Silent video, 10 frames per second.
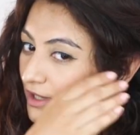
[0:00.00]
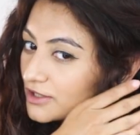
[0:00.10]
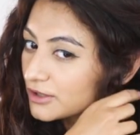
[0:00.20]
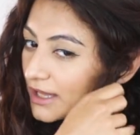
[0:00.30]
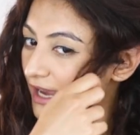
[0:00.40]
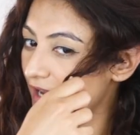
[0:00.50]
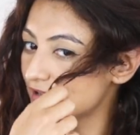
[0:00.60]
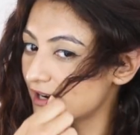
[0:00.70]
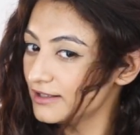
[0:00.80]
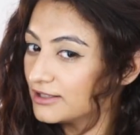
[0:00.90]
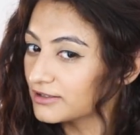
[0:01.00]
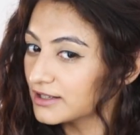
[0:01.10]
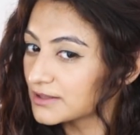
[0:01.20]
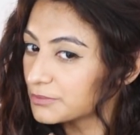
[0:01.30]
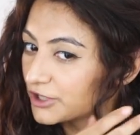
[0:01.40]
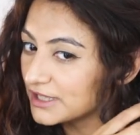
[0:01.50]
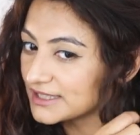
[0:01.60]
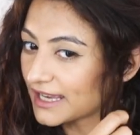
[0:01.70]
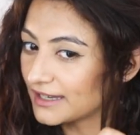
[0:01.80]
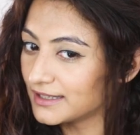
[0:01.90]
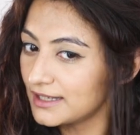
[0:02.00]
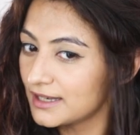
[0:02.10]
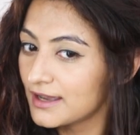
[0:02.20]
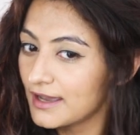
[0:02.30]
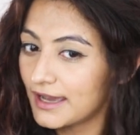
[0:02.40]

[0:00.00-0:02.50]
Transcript: So the hair right here is pretty scanty